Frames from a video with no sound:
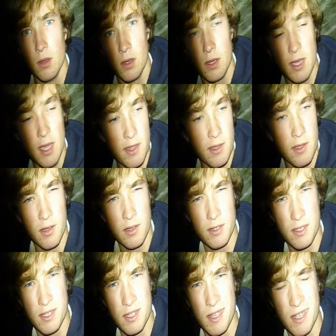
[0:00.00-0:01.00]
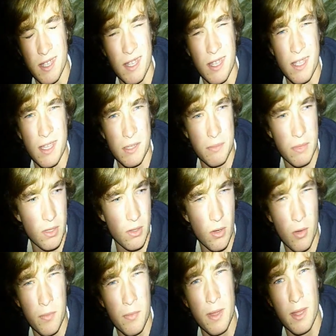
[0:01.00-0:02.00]
Okay guys, it's me
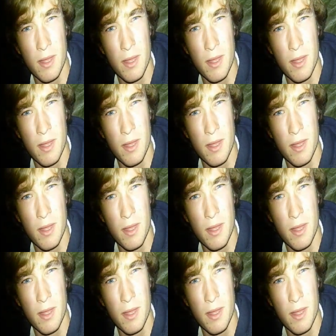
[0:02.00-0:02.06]
Dom.